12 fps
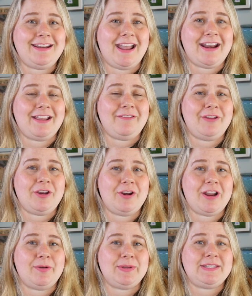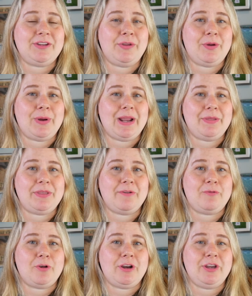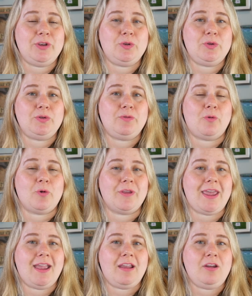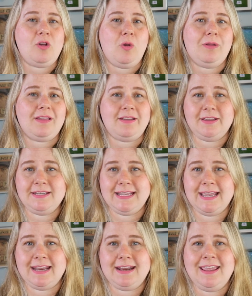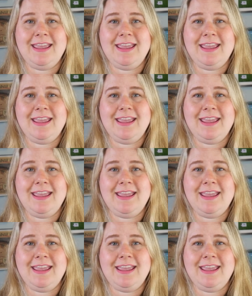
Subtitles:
and I figured I would still throw it out there for you for that good old content.